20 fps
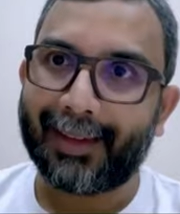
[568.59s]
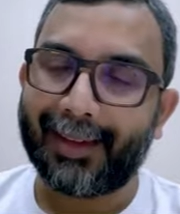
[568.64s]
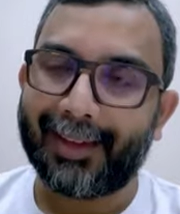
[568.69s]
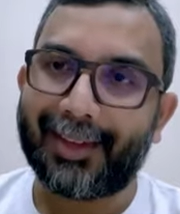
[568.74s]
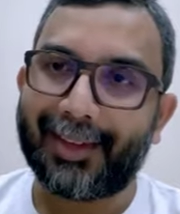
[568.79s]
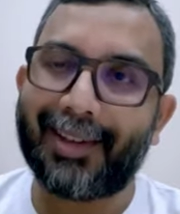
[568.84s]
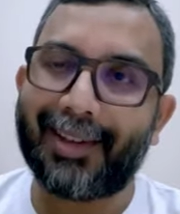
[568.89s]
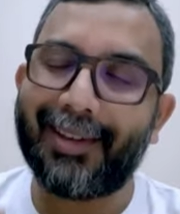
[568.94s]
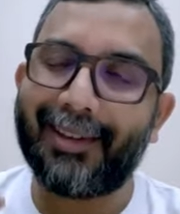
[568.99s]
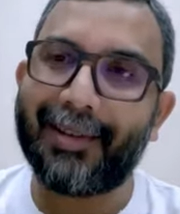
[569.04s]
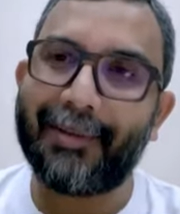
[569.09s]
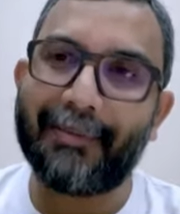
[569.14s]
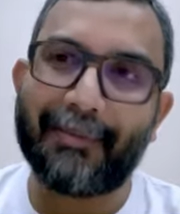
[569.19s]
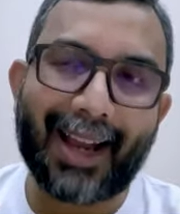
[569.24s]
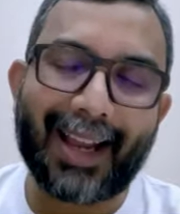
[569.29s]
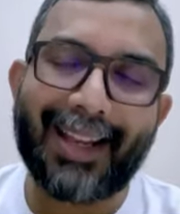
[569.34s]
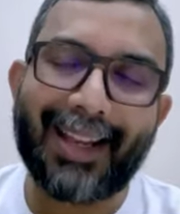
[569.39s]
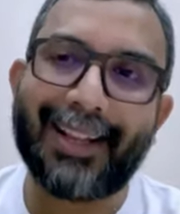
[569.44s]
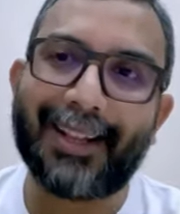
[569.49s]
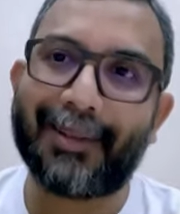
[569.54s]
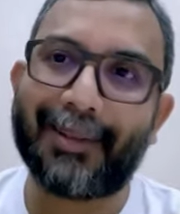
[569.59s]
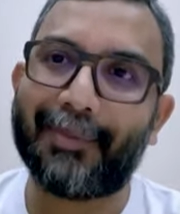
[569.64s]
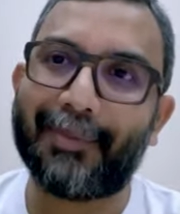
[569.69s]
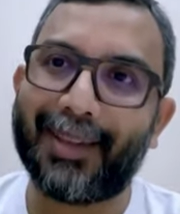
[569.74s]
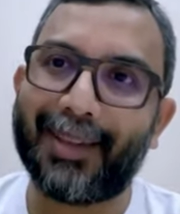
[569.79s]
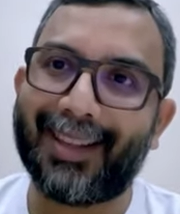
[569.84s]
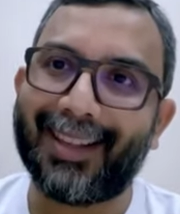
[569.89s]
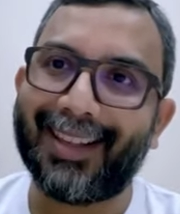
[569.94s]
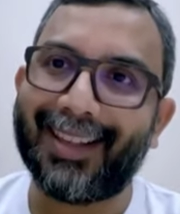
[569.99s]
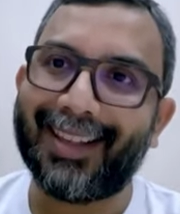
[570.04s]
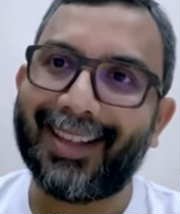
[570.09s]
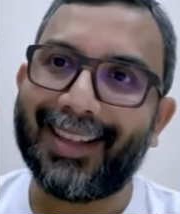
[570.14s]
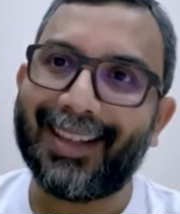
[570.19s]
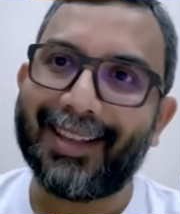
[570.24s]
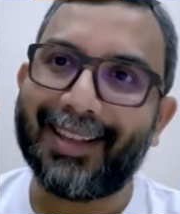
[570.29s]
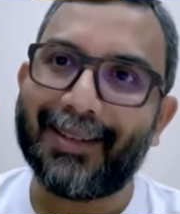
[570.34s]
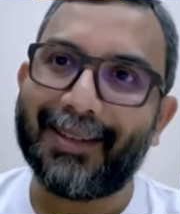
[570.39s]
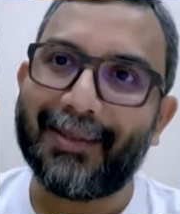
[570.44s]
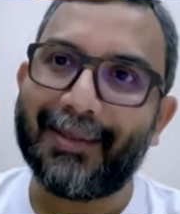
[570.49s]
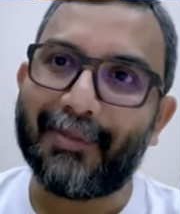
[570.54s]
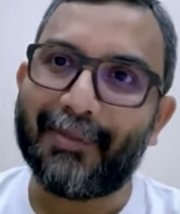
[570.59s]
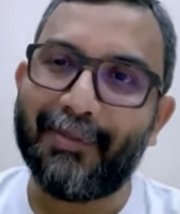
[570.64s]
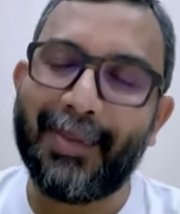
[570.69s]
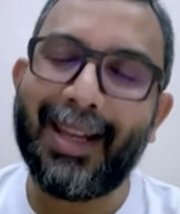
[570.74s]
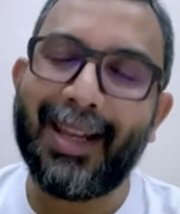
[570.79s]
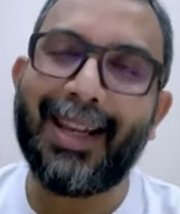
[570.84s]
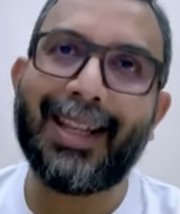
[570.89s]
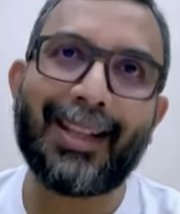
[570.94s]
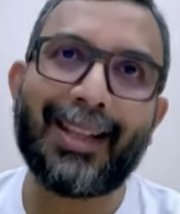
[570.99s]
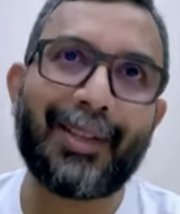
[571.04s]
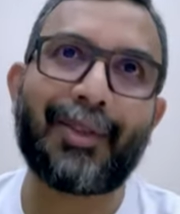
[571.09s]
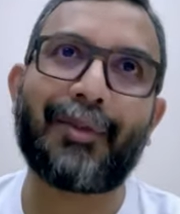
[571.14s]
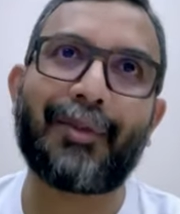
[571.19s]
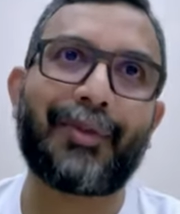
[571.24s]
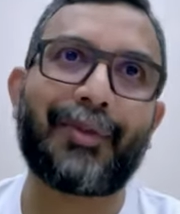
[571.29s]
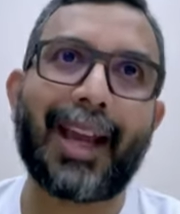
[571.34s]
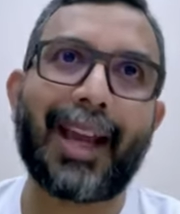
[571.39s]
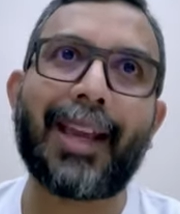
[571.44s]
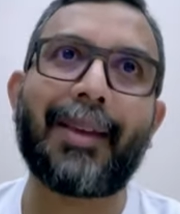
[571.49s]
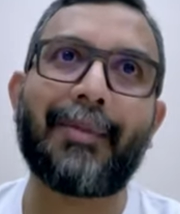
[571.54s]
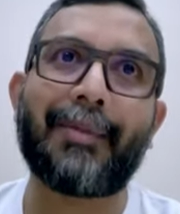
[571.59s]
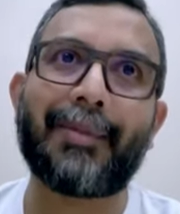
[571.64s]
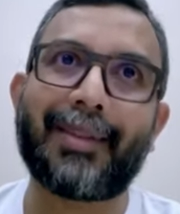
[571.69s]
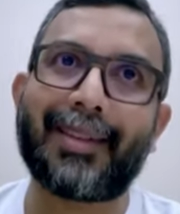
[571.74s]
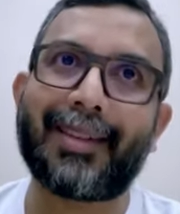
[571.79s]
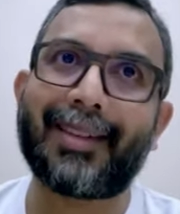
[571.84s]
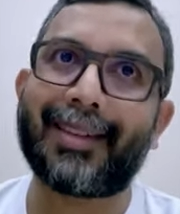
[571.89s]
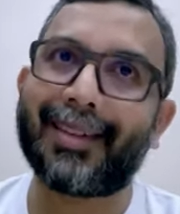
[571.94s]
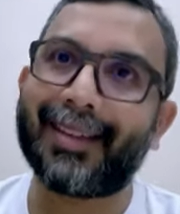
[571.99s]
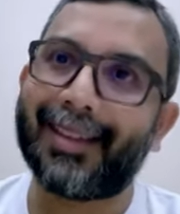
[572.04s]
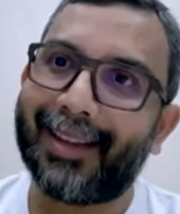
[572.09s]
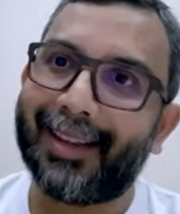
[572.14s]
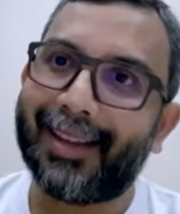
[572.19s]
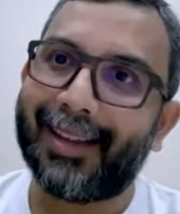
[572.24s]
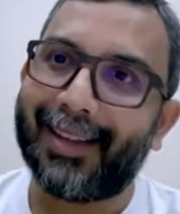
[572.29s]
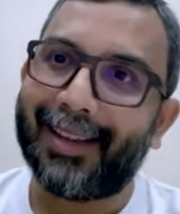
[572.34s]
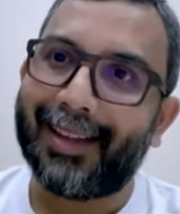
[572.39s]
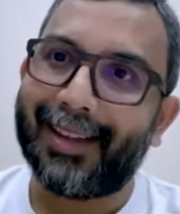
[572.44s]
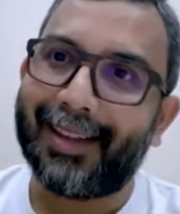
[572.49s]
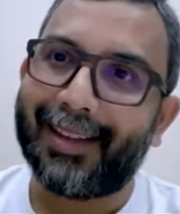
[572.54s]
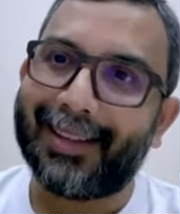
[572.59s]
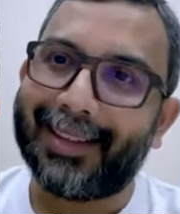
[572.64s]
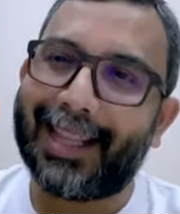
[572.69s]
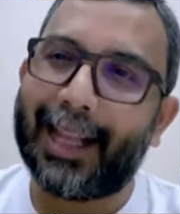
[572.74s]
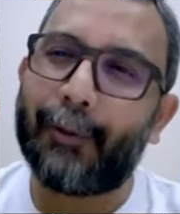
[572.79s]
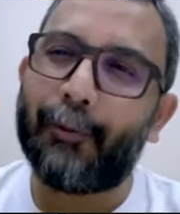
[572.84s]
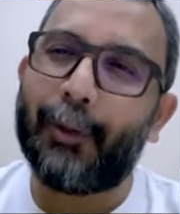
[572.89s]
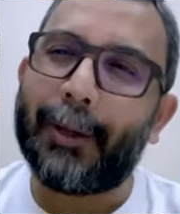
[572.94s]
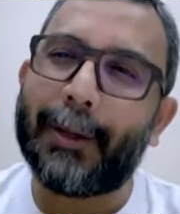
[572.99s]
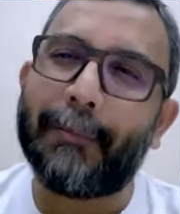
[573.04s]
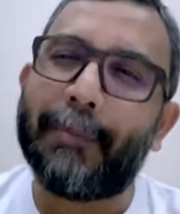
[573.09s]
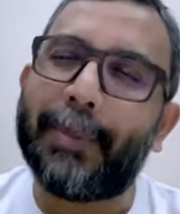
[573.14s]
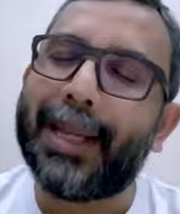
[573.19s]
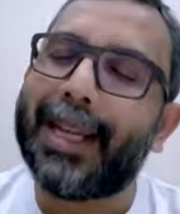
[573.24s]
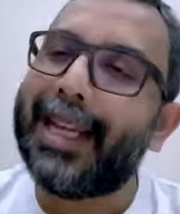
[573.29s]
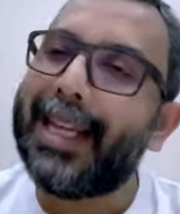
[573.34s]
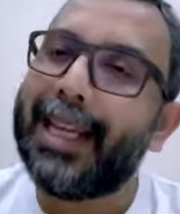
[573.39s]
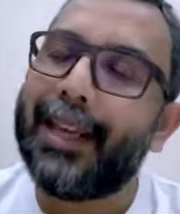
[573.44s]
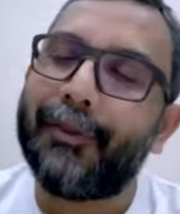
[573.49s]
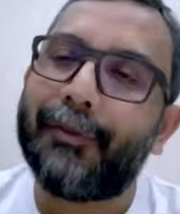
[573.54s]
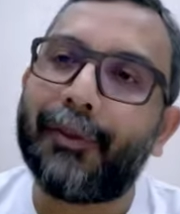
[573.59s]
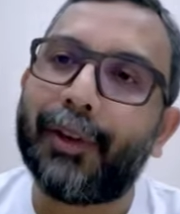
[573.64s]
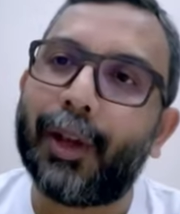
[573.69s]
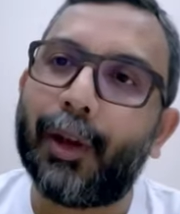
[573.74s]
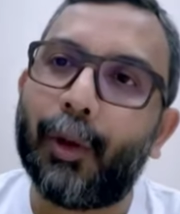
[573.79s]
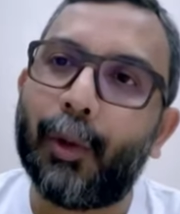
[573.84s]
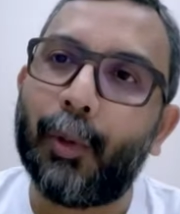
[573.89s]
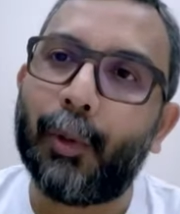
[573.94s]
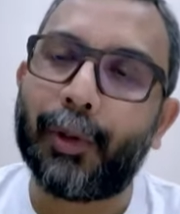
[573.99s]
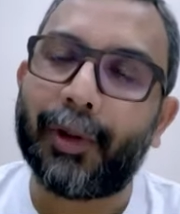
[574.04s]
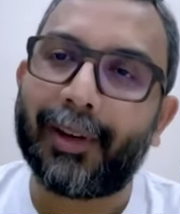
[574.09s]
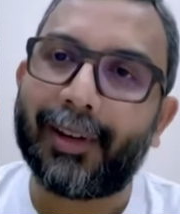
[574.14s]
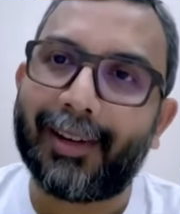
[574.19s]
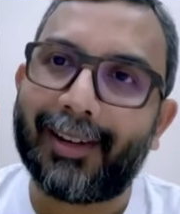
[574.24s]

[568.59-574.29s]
she reminded me millions of times that with belief alone,